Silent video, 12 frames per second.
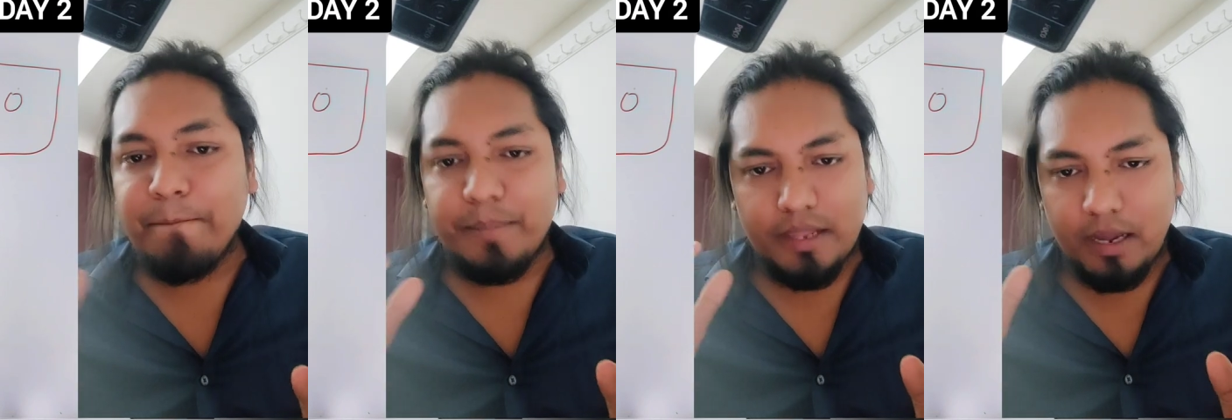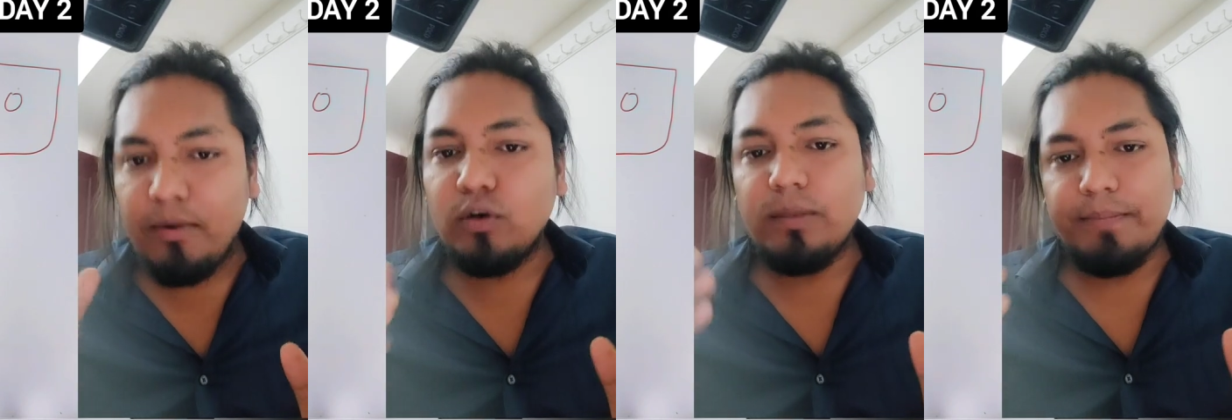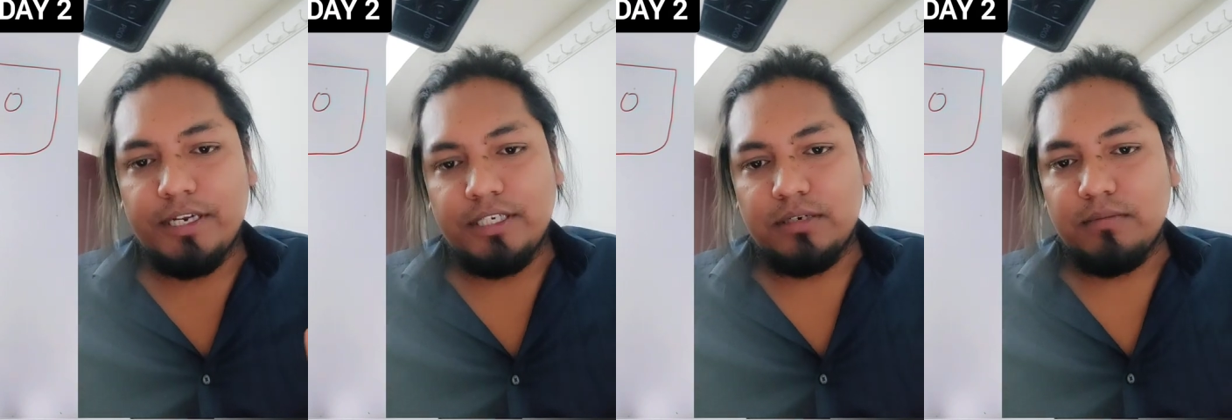about the
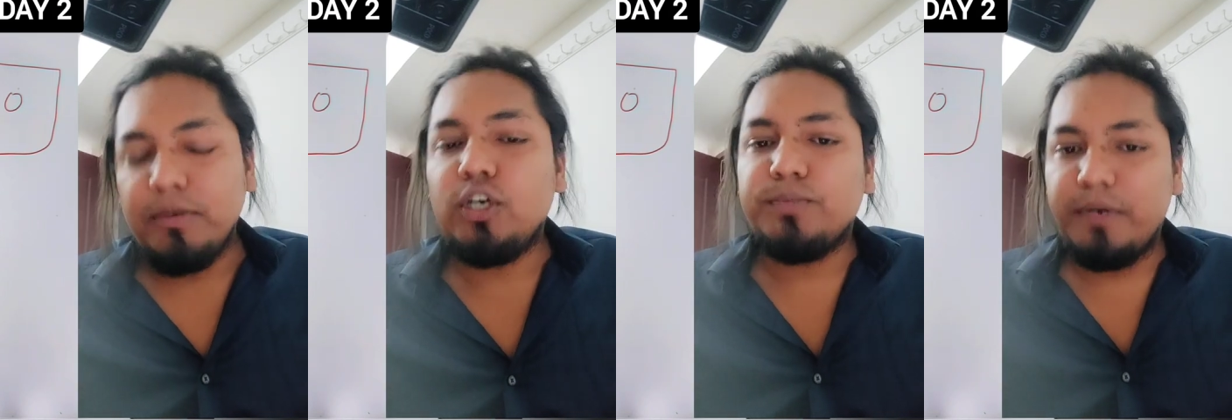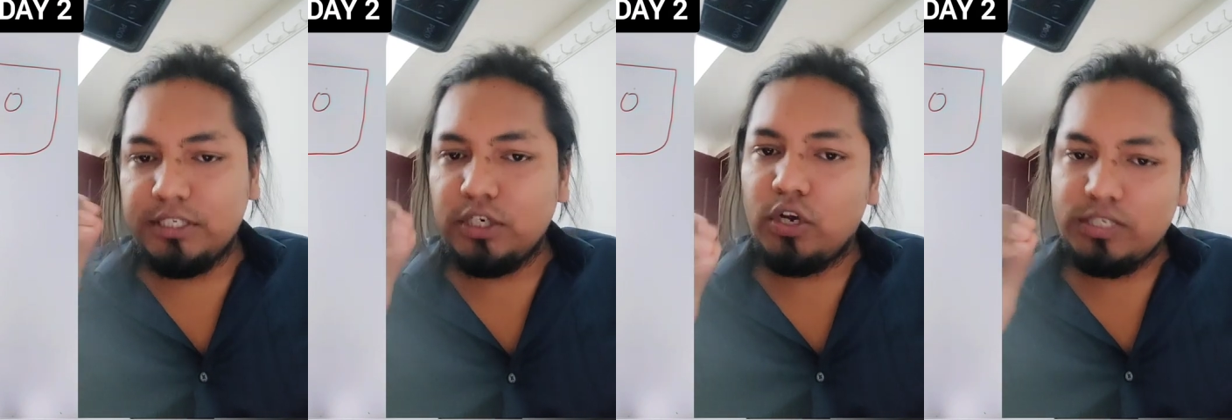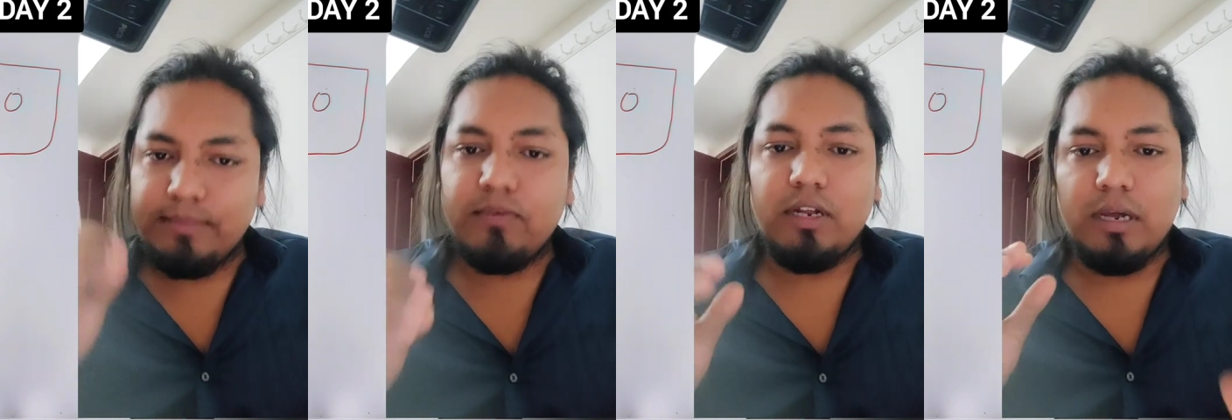pressure, because pressure
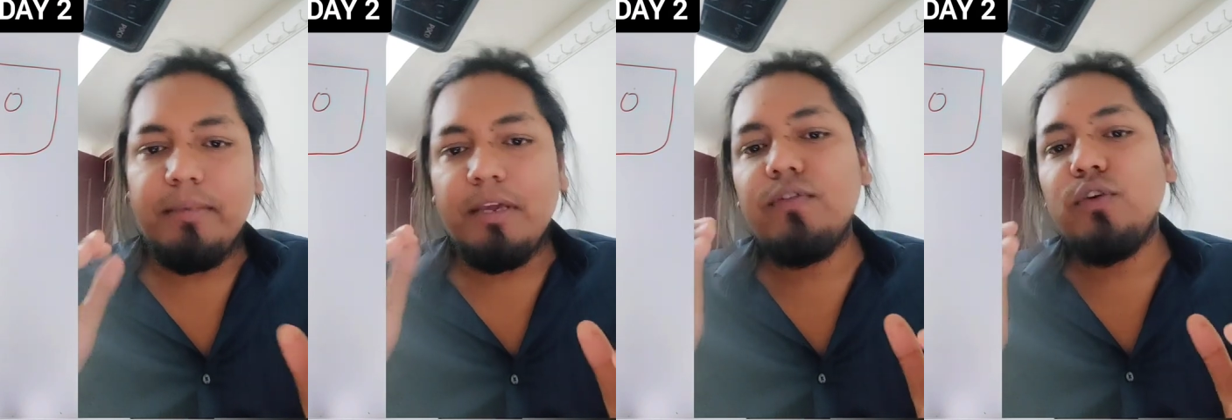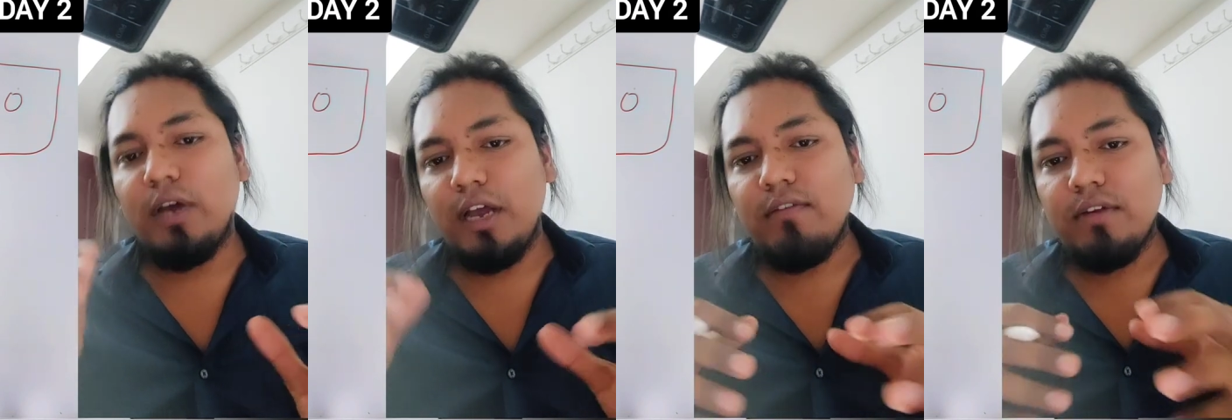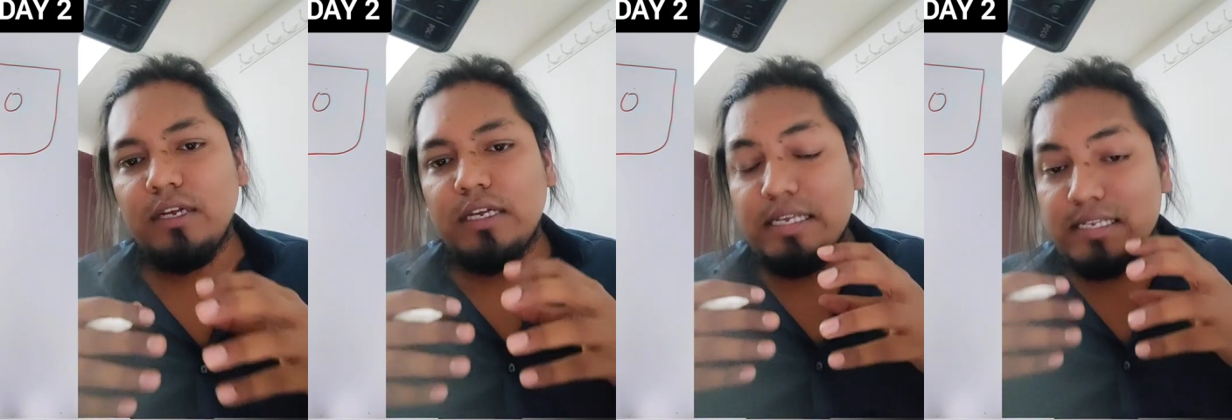concept will come if you have
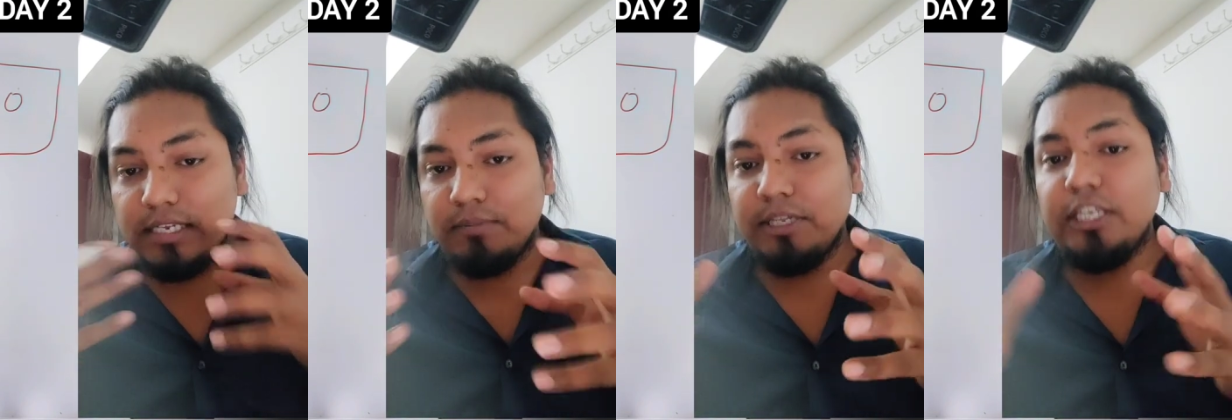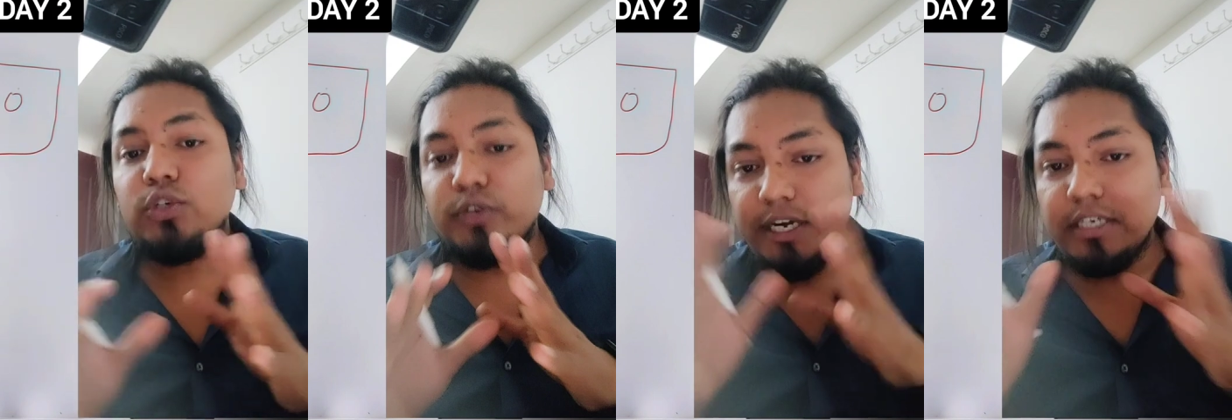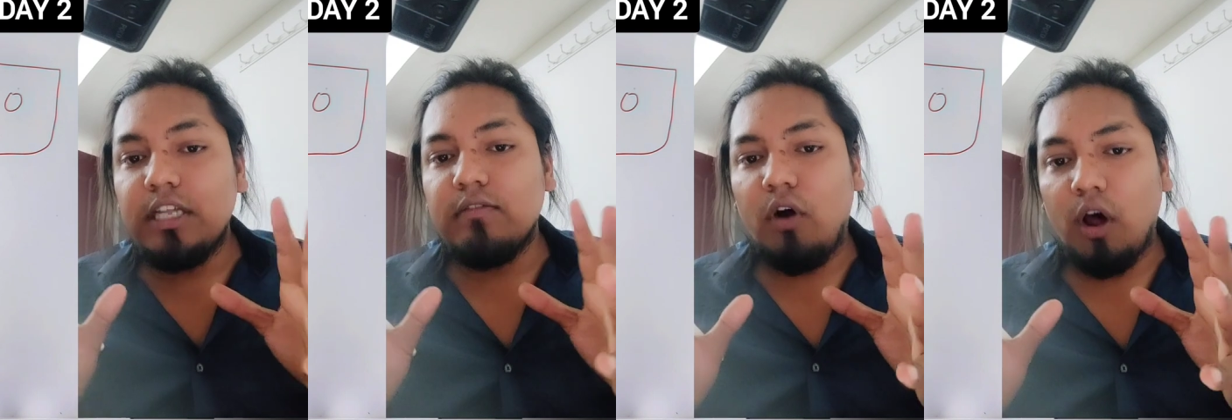something to hit
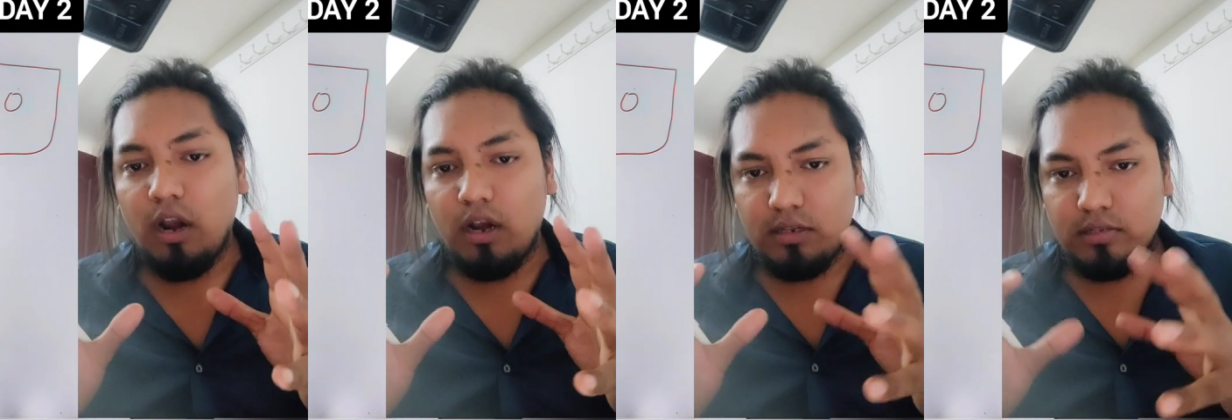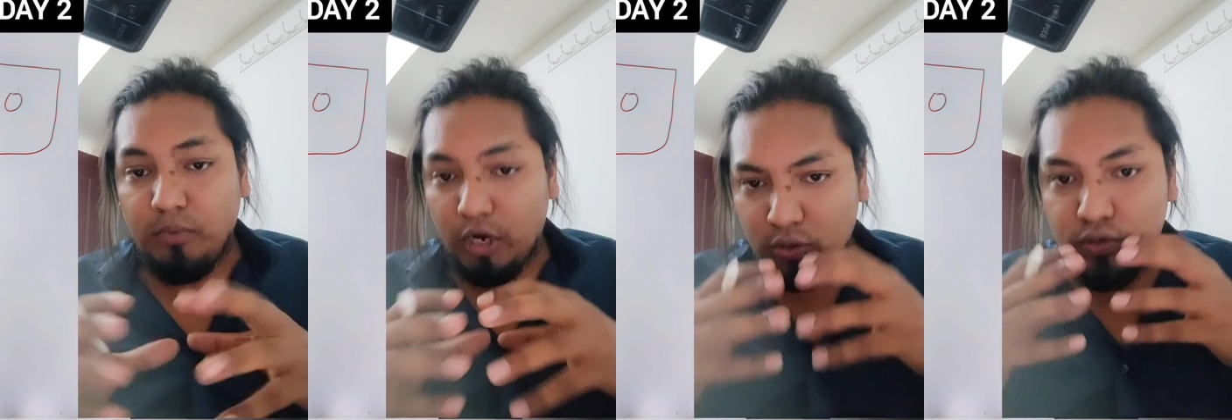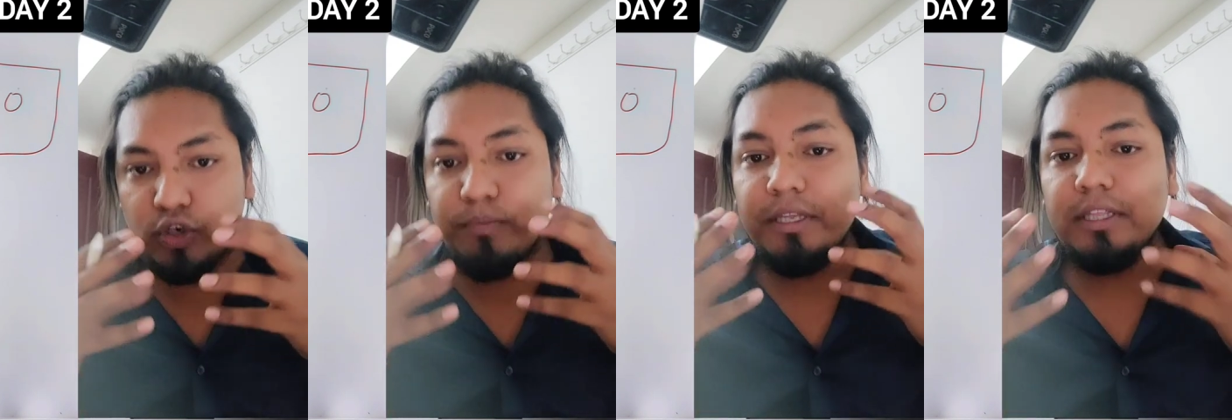the wall. Molecule
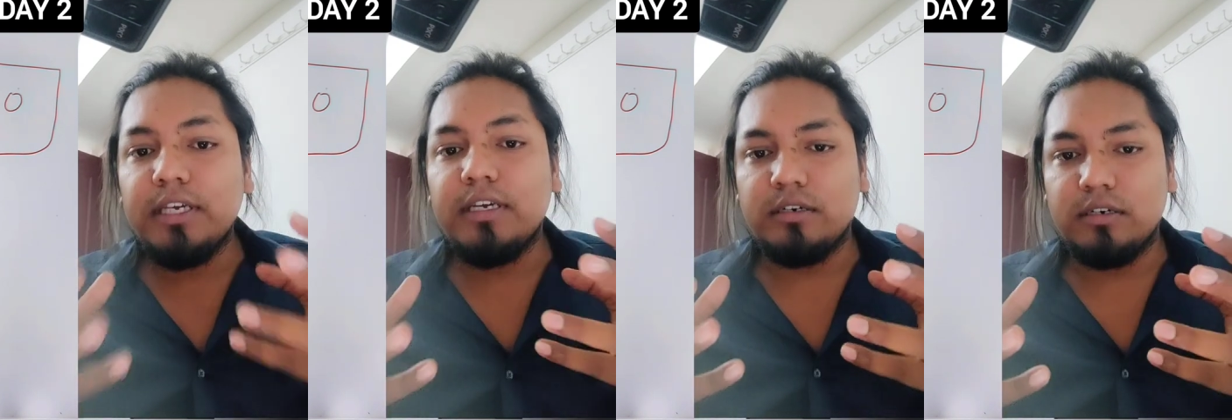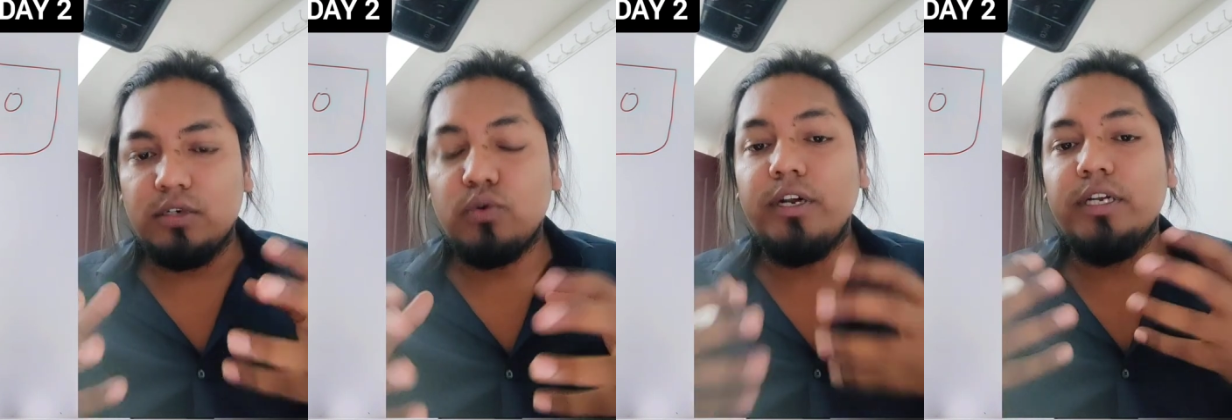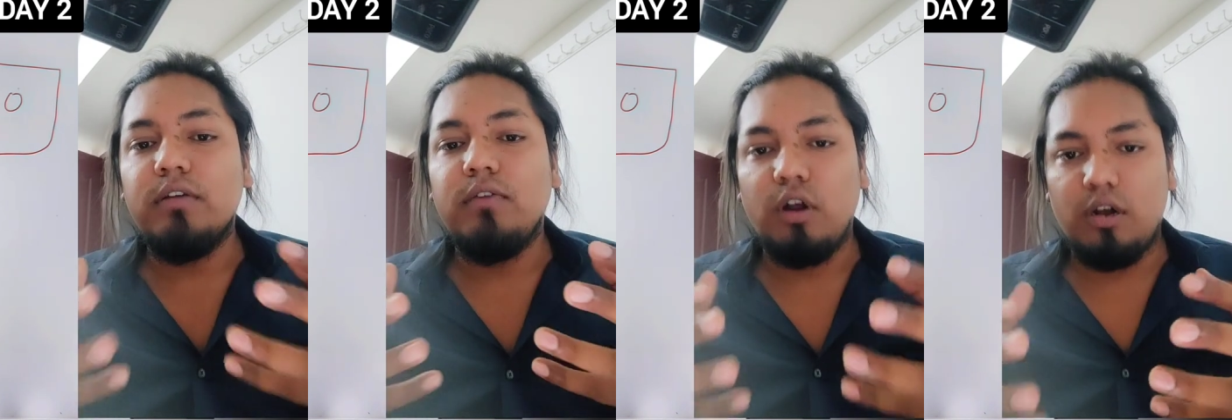should be there to hit
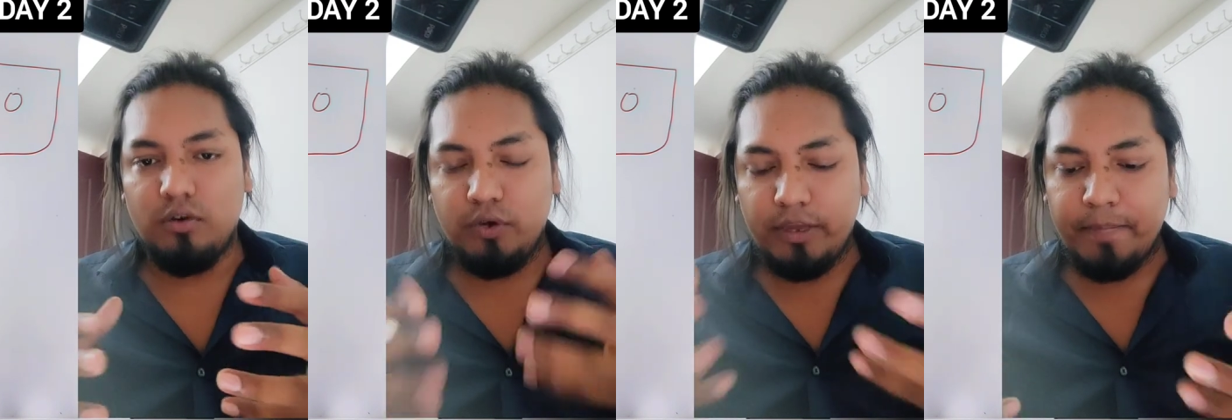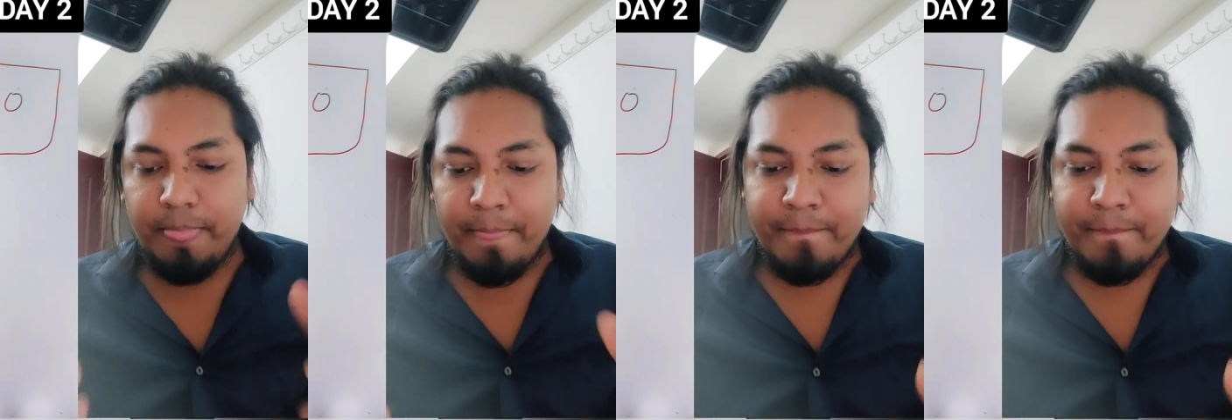the wall. Okay.